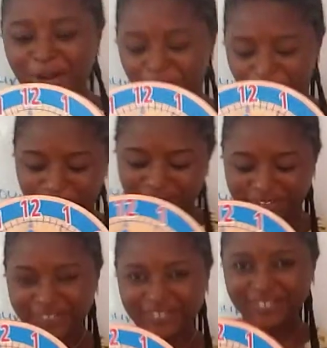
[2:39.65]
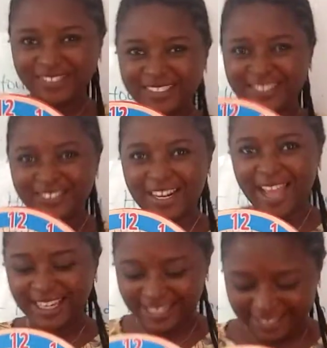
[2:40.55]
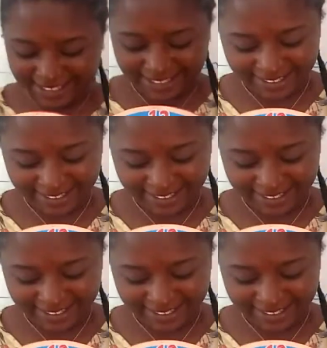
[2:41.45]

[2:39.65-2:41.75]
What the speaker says: clock? You like it?